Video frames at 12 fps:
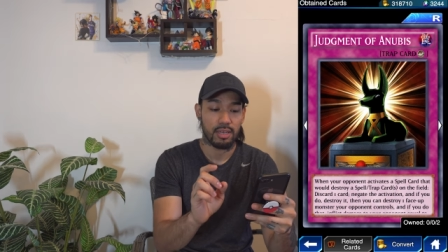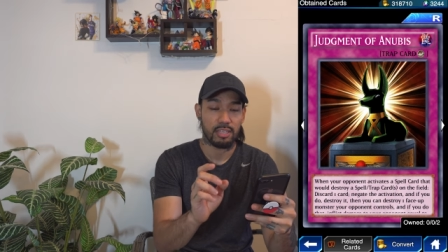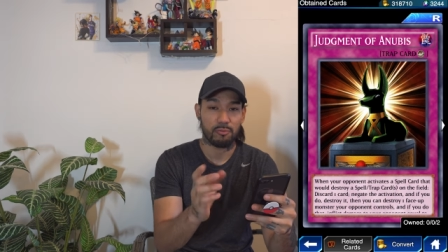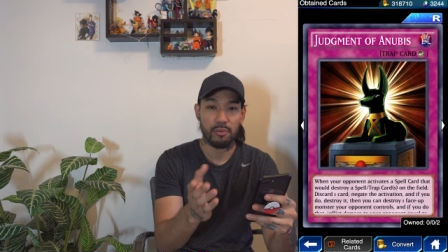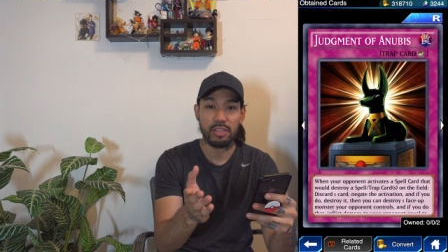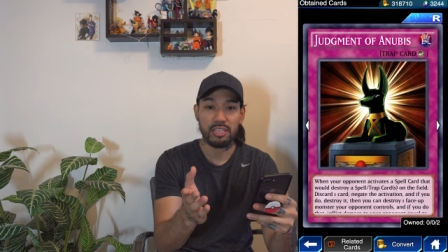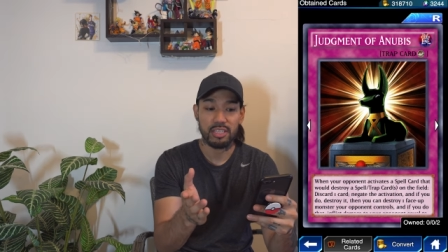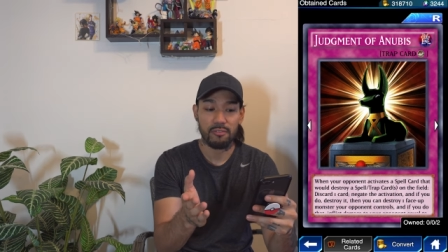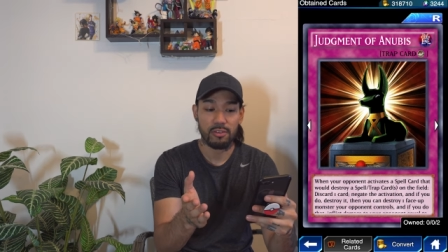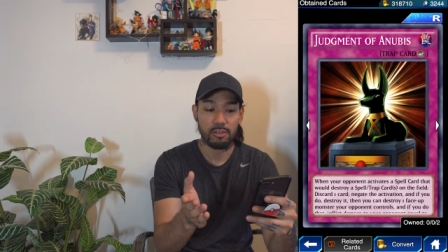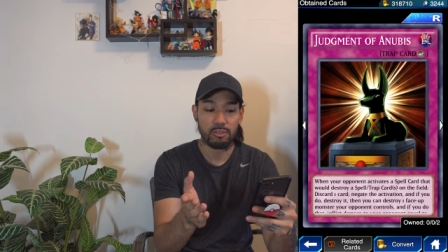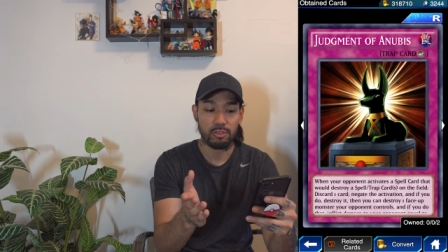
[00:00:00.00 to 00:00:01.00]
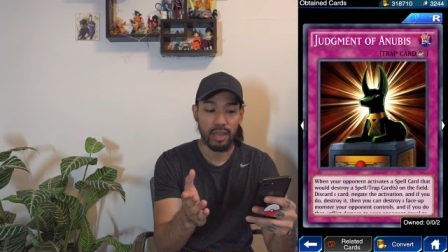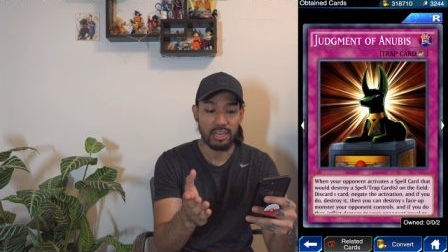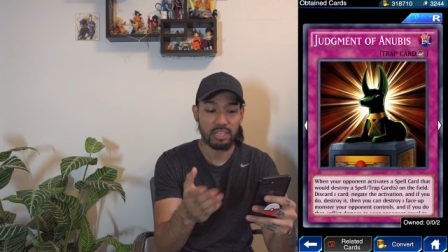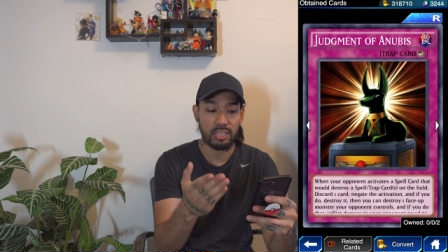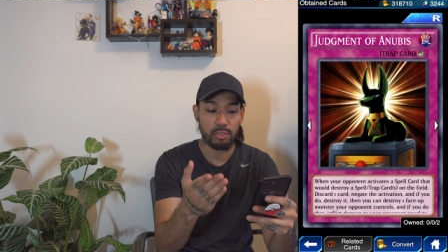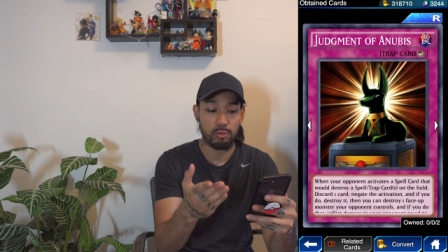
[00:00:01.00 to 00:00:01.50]
it's really difficult to
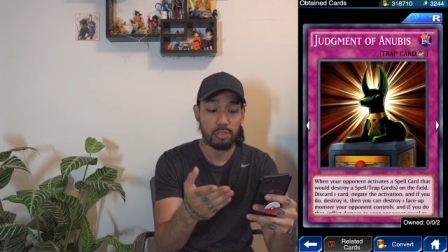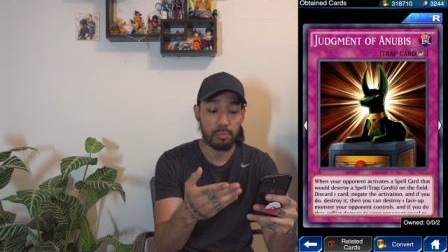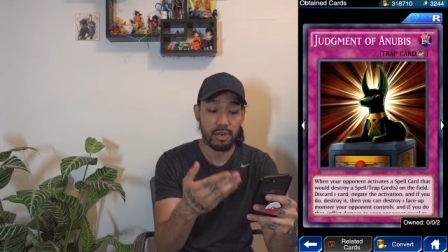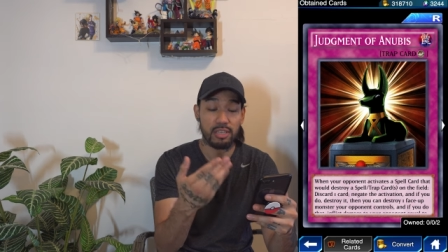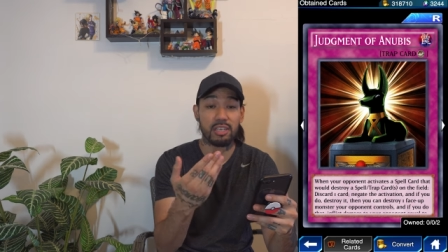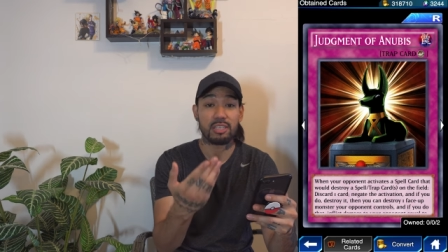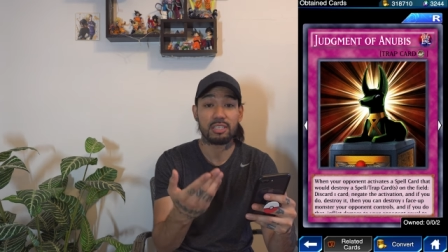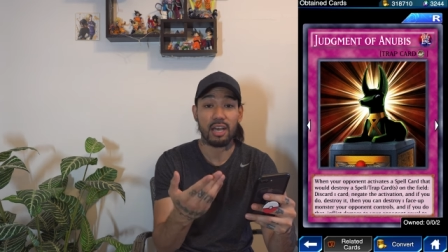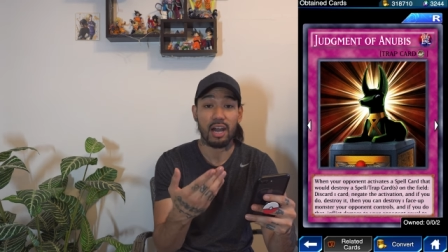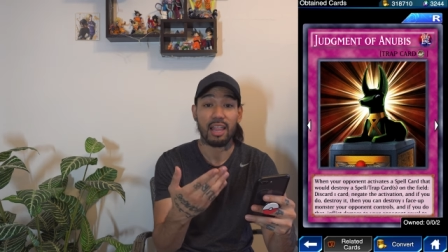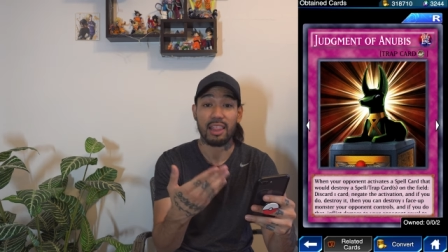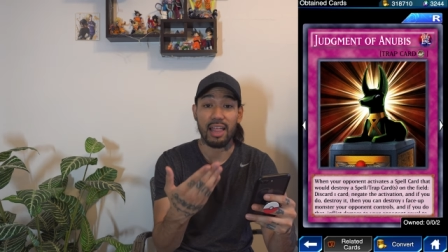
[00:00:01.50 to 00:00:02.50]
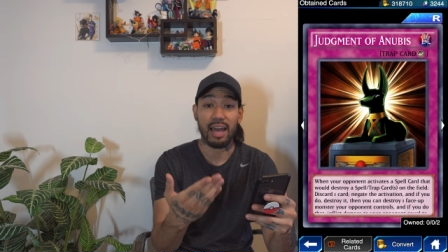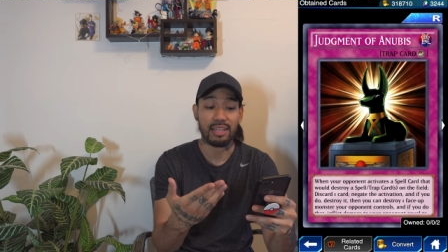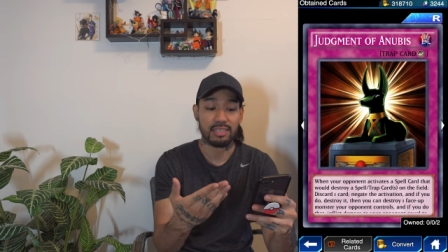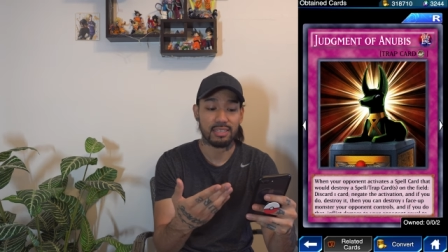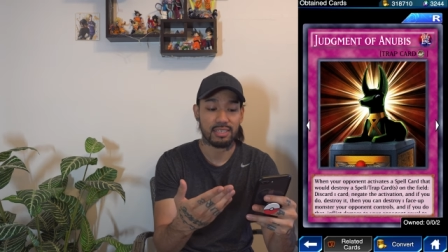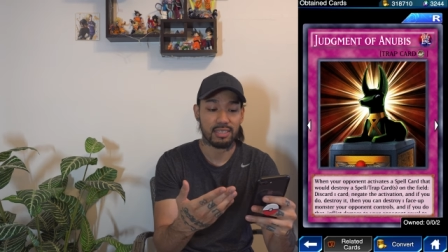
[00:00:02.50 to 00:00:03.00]
actually use it, but it does a
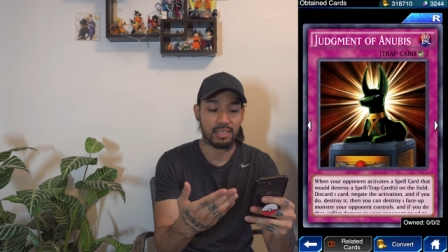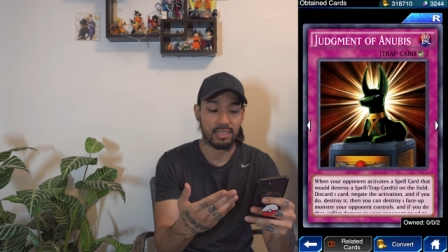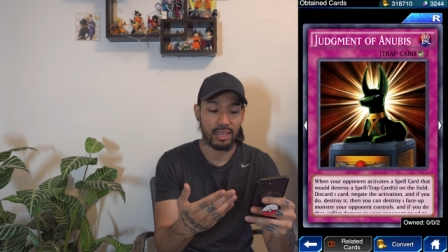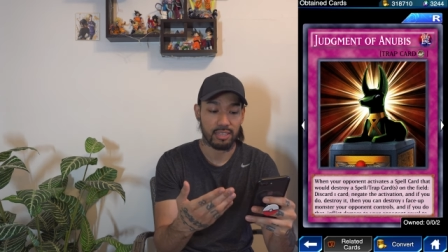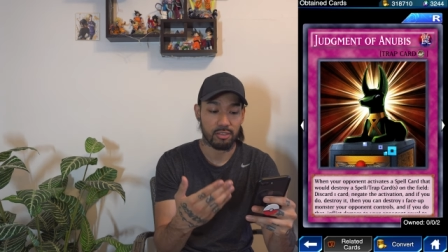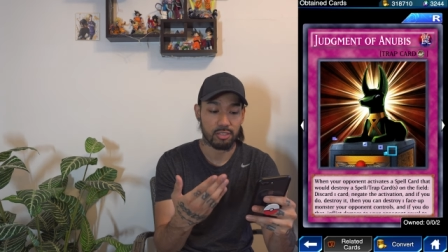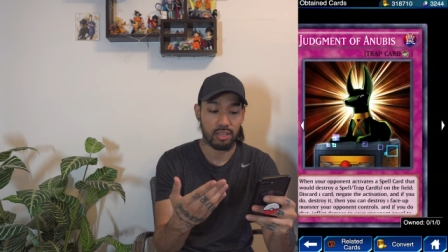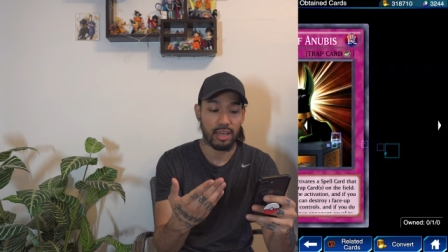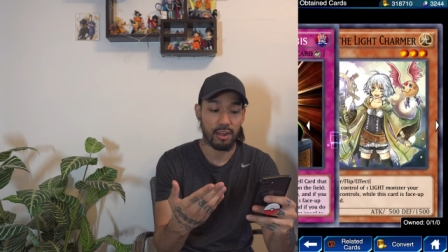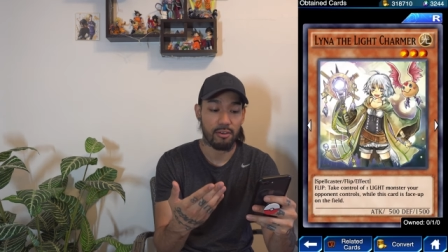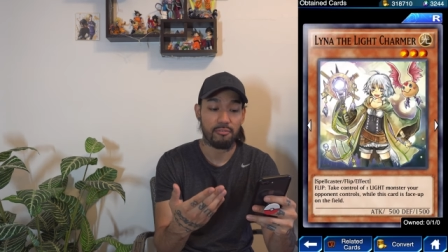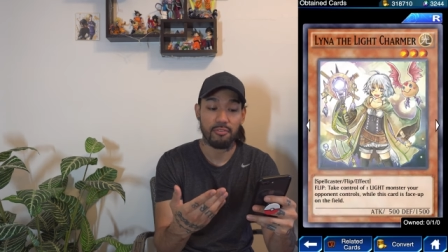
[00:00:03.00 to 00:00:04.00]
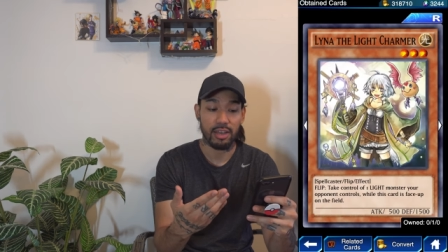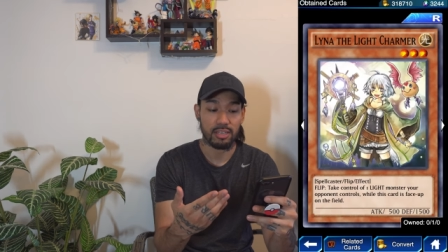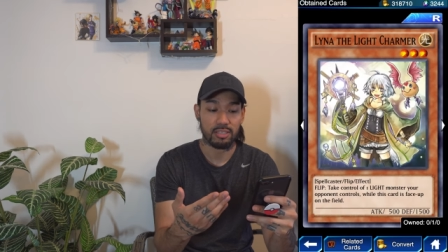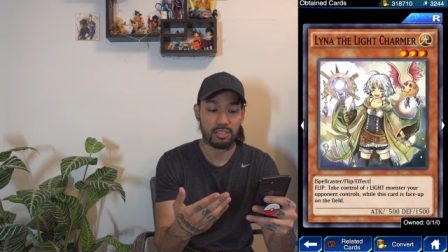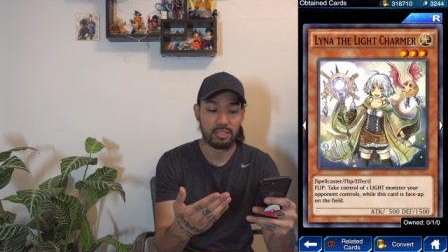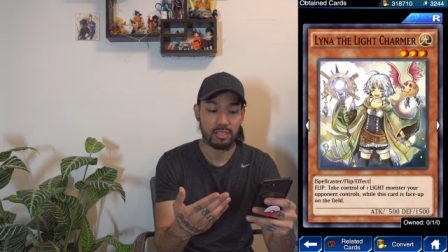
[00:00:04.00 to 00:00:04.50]
lot. Like there's a lot of
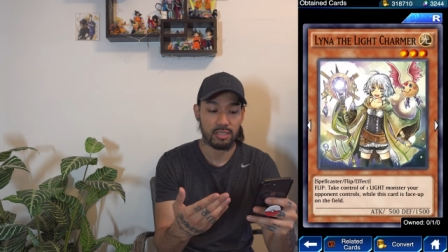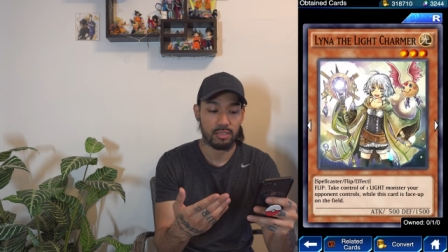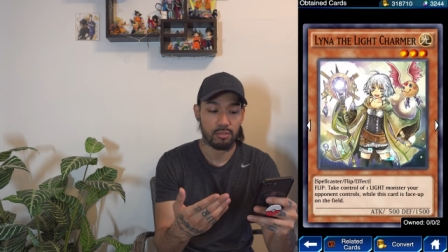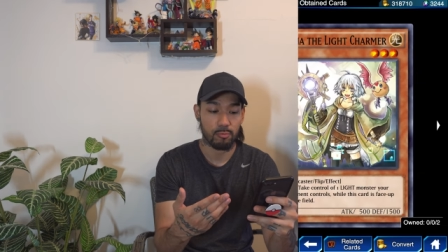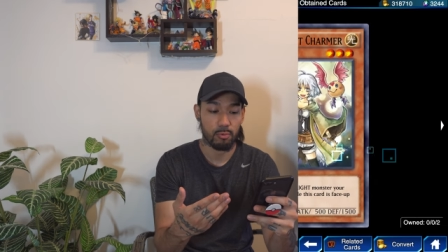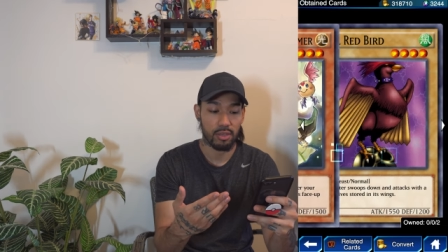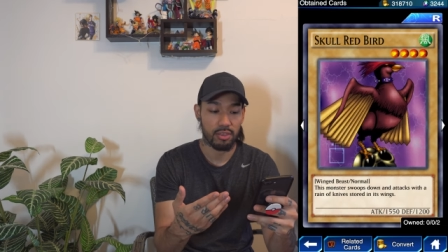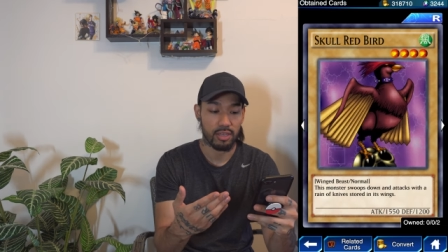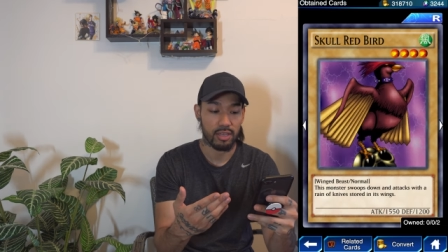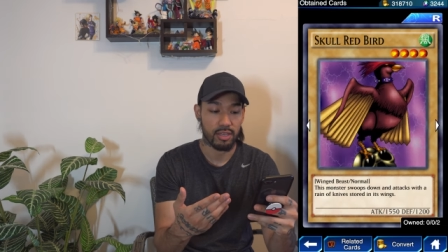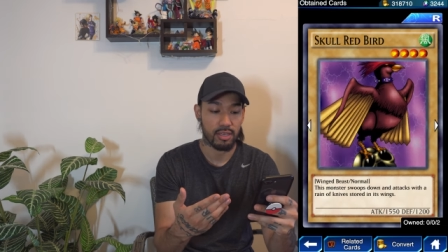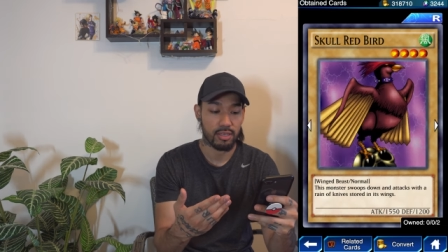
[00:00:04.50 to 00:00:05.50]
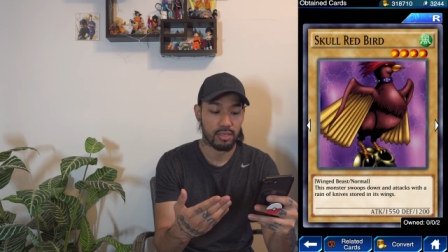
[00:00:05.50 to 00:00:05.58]
effects with it.